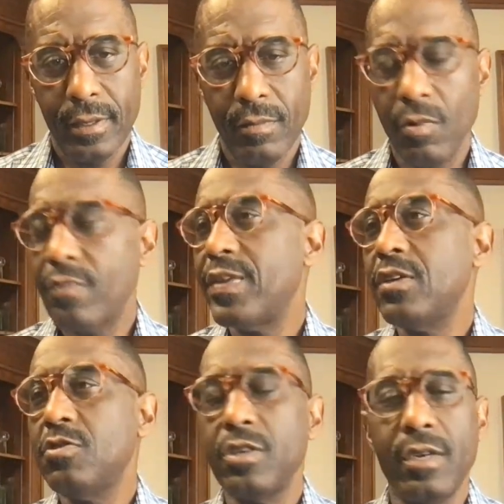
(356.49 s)
One thing
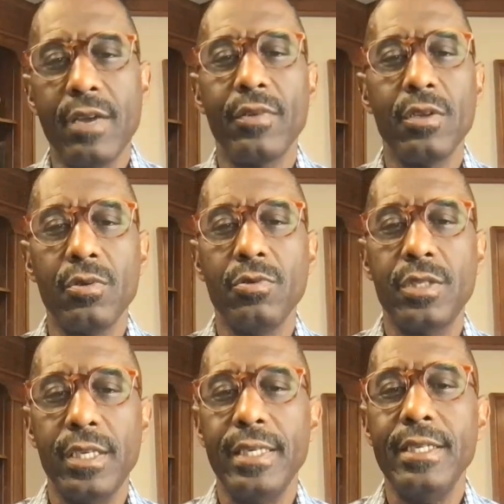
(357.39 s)
you should never lose
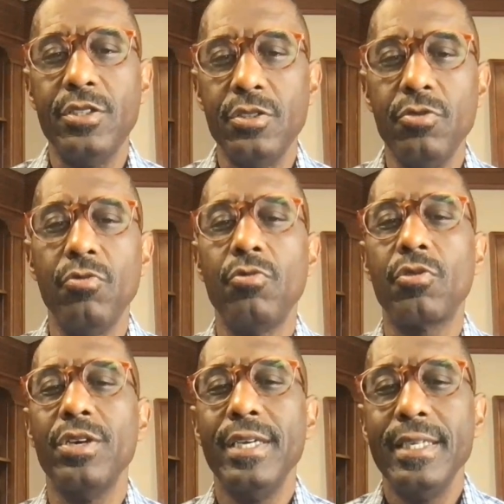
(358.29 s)
is
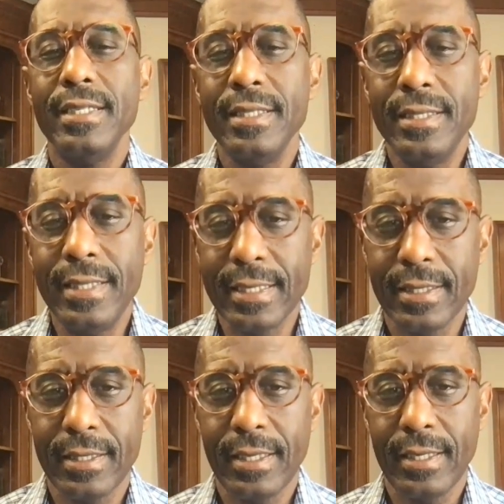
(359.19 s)
your
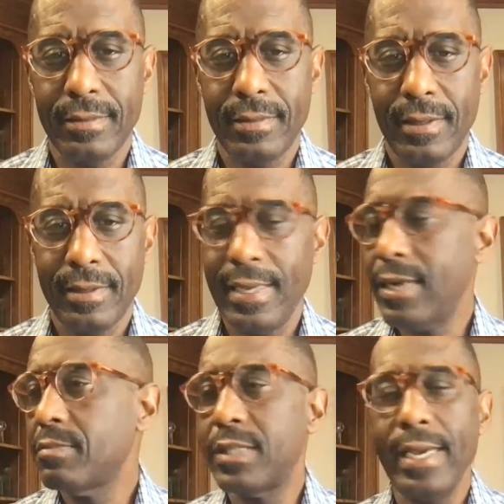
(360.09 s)
dignity. Let
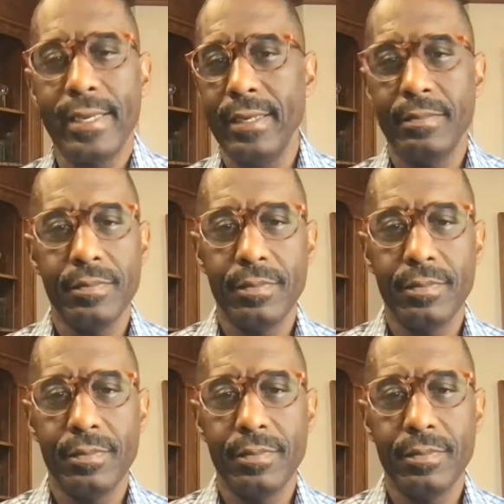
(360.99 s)
them take it.